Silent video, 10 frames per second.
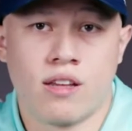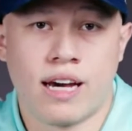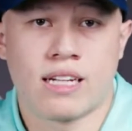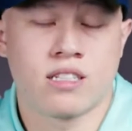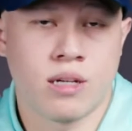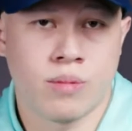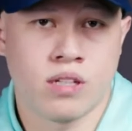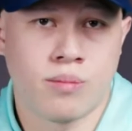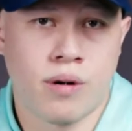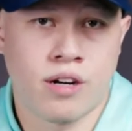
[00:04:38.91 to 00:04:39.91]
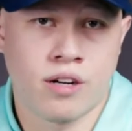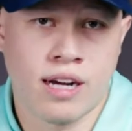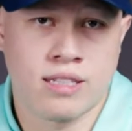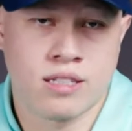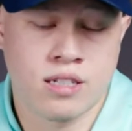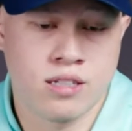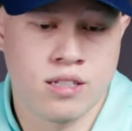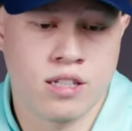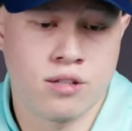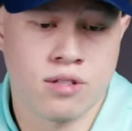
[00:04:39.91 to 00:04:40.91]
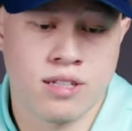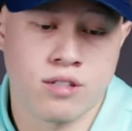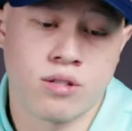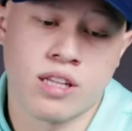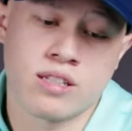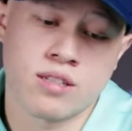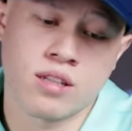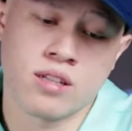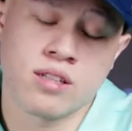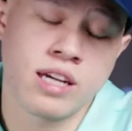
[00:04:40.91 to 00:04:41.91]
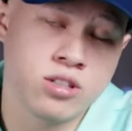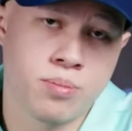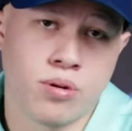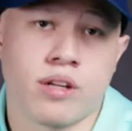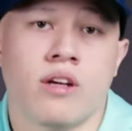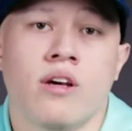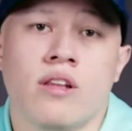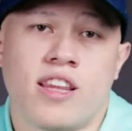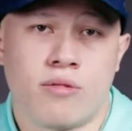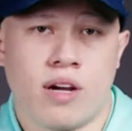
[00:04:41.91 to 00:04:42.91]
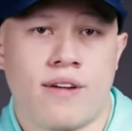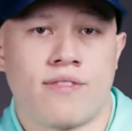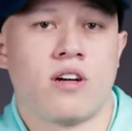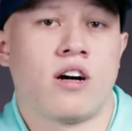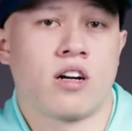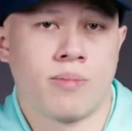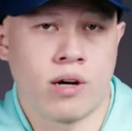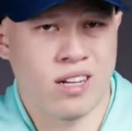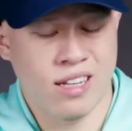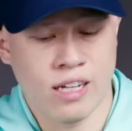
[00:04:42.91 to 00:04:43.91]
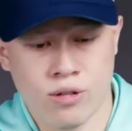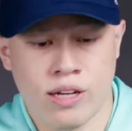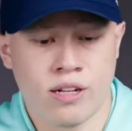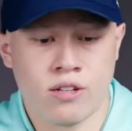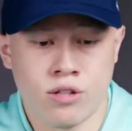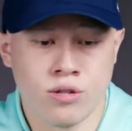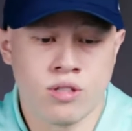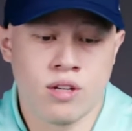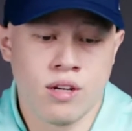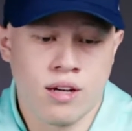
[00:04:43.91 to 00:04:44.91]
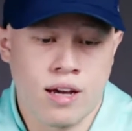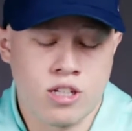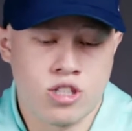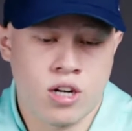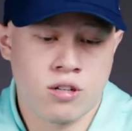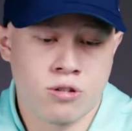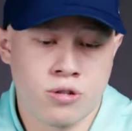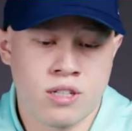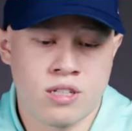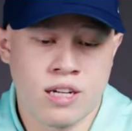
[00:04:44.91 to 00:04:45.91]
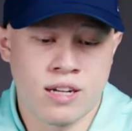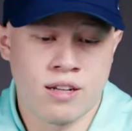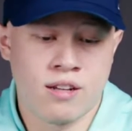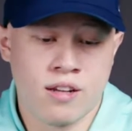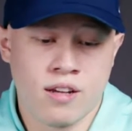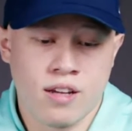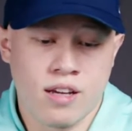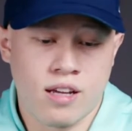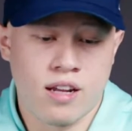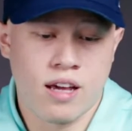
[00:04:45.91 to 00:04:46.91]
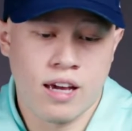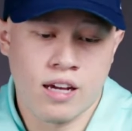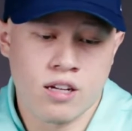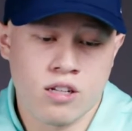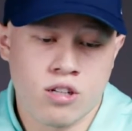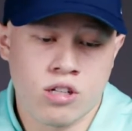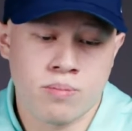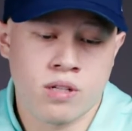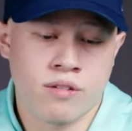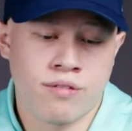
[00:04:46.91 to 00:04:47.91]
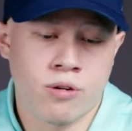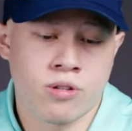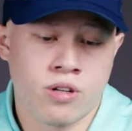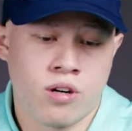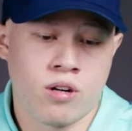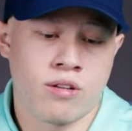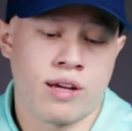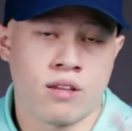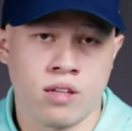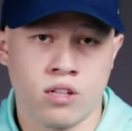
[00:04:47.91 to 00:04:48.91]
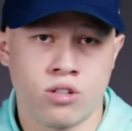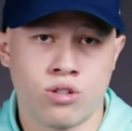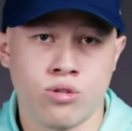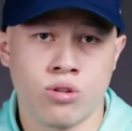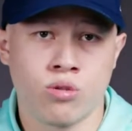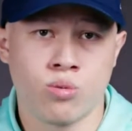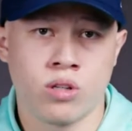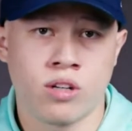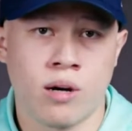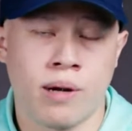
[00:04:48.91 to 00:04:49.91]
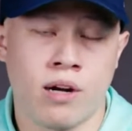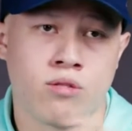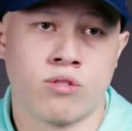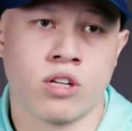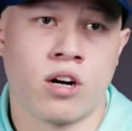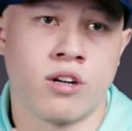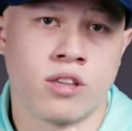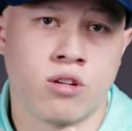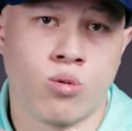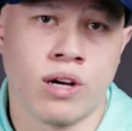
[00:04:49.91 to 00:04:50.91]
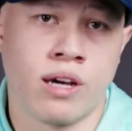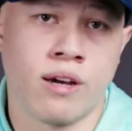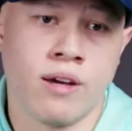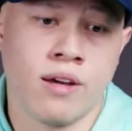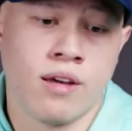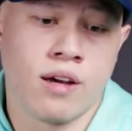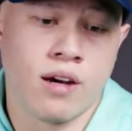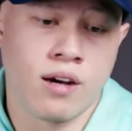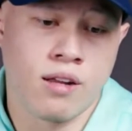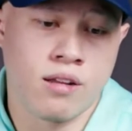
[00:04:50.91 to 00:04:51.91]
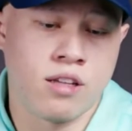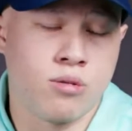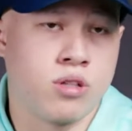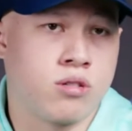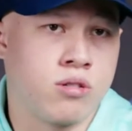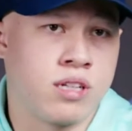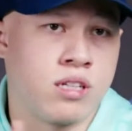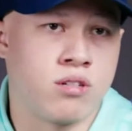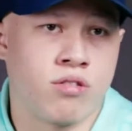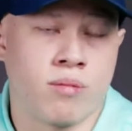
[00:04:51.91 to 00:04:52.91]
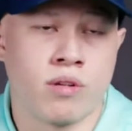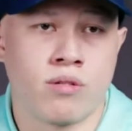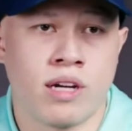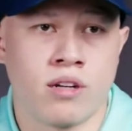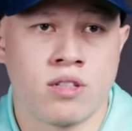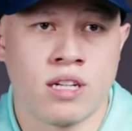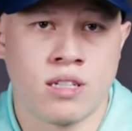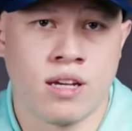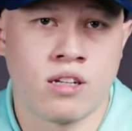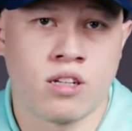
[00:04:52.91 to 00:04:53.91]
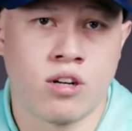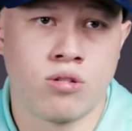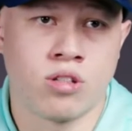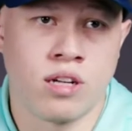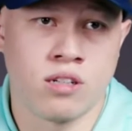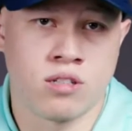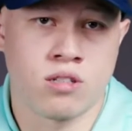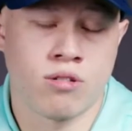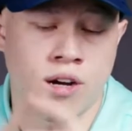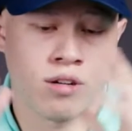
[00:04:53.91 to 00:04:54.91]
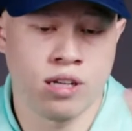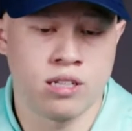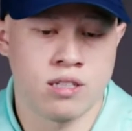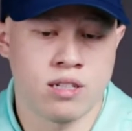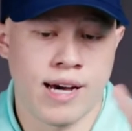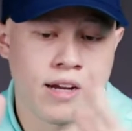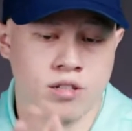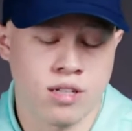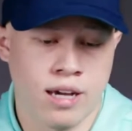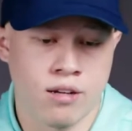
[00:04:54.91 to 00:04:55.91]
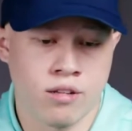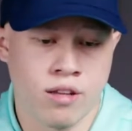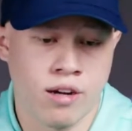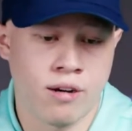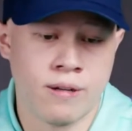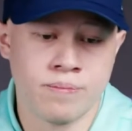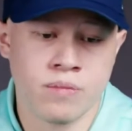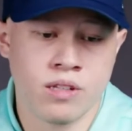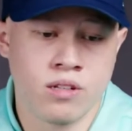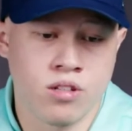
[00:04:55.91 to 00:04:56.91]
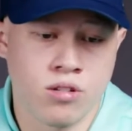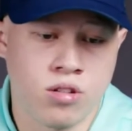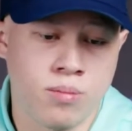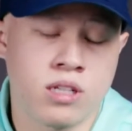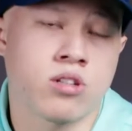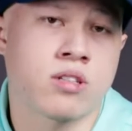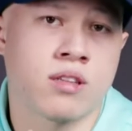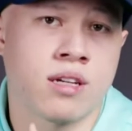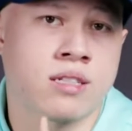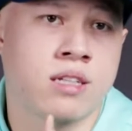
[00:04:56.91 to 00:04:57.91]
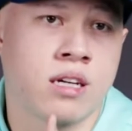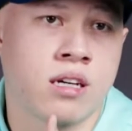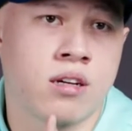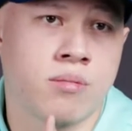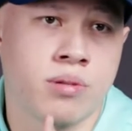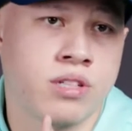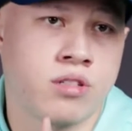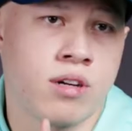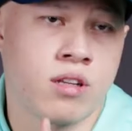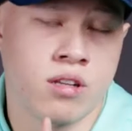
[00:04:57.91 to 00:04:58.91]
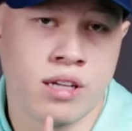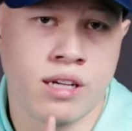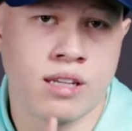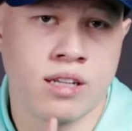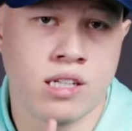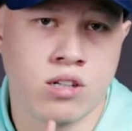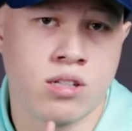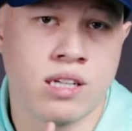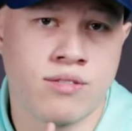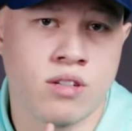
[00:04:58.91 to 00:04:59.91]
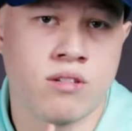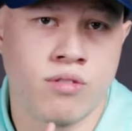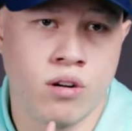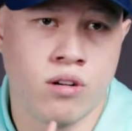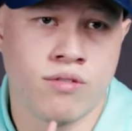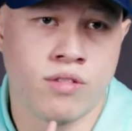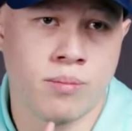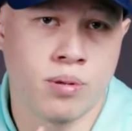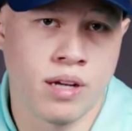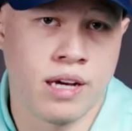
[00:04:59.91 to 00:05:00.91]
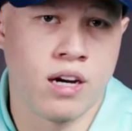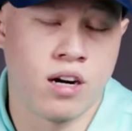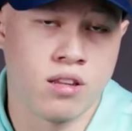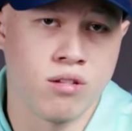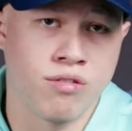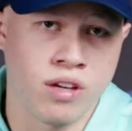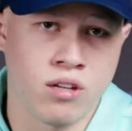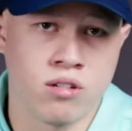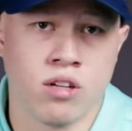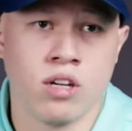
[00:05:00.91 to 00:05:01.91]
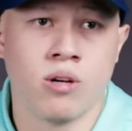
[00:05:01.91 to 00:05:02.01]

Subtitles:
That is something to monitor as this continues, as it relates to the next point that we have to talk about in league-related news. As John Gruden stated in a cryptic phone call that the truth will come out regarding the way that he was released from the Raiders as the head coach and just surrounding his entire scandal there. So some interesting things taking place around the league, and they don't even involve the play on the field.